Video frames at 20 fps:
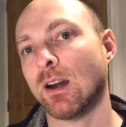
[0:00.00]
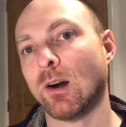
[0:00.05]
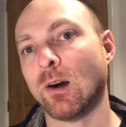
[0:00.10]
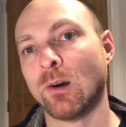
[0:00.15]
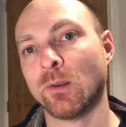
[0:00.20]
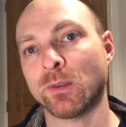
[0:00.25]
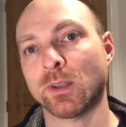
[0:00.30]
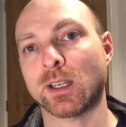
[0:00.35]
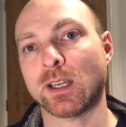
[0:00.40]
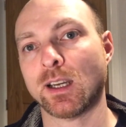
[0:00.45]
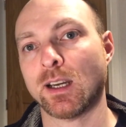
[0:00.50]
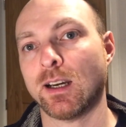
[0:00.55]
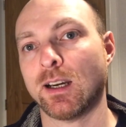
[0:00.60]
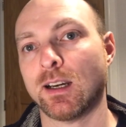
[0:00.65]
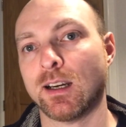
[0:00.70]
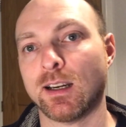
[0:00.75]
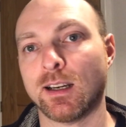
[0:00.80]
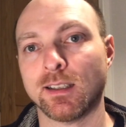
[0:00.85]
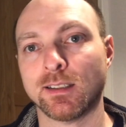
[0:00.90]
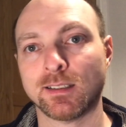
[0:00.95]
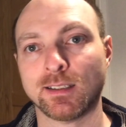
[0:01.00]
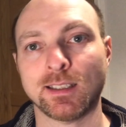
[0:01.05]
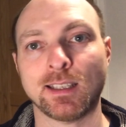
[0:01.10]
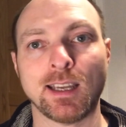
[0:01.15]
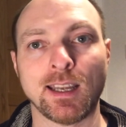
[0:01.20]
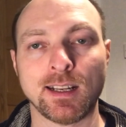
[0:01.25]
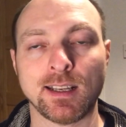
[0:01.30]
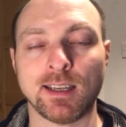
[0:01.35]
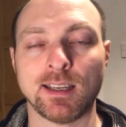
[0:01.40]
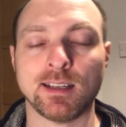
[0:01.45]
on the car to
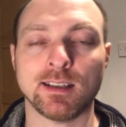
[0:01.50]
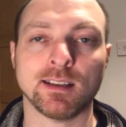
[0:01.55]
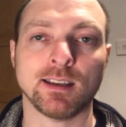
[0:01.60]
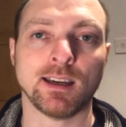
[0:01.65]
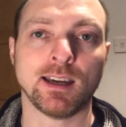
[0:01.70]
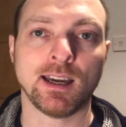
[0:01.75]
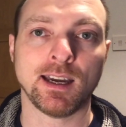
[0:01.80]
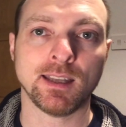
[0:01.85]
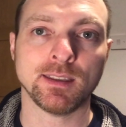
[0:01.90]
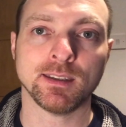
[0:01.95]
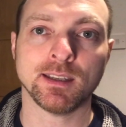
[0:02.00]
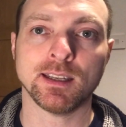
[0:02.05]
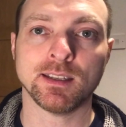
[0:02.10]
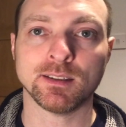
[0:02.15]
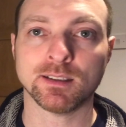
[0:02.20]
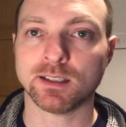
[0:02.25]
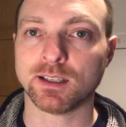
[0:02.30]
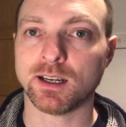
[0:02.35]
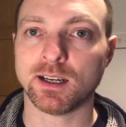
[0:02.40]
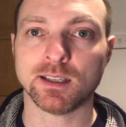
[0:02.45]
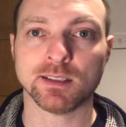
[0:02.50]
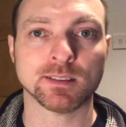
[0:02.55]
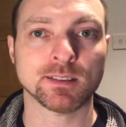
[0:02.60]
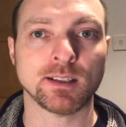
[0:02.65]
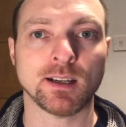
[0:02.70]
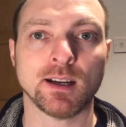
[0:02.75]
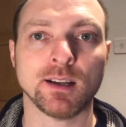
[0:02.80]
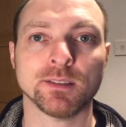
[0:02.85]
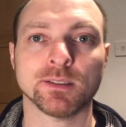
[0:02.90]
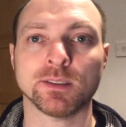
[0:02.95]
get in, and then the car
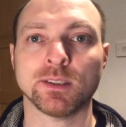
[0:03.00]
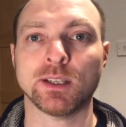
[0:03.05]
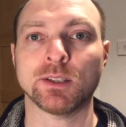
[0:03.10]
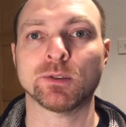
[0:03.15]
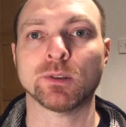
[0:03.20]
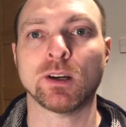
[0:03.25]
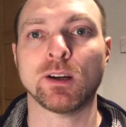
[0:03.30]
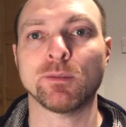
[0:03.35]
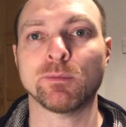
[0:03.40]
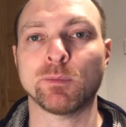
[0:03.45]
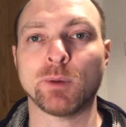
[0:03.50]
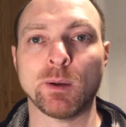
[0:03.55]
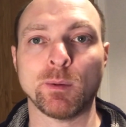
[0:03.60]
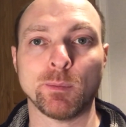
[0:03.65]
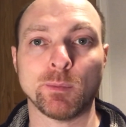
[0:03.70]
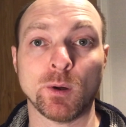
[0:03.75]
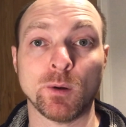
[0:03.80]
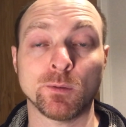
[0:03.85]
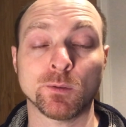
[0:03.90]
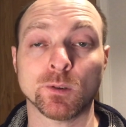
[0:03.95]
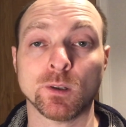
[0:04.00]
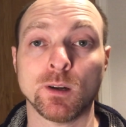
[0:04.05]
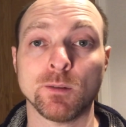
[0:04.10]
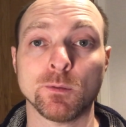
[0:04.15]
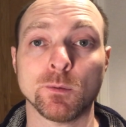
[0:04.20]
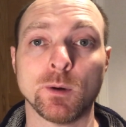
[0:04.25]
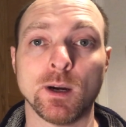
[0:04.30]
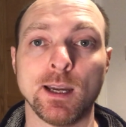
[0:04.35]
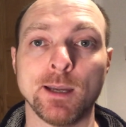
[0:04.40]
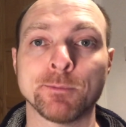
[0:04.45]
starts and they both
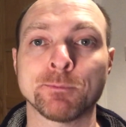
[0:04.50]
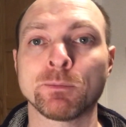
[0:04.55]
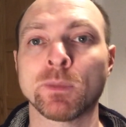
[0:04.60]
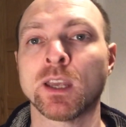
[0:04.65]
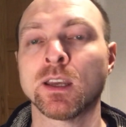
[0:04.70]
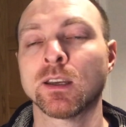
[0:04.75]
drive away.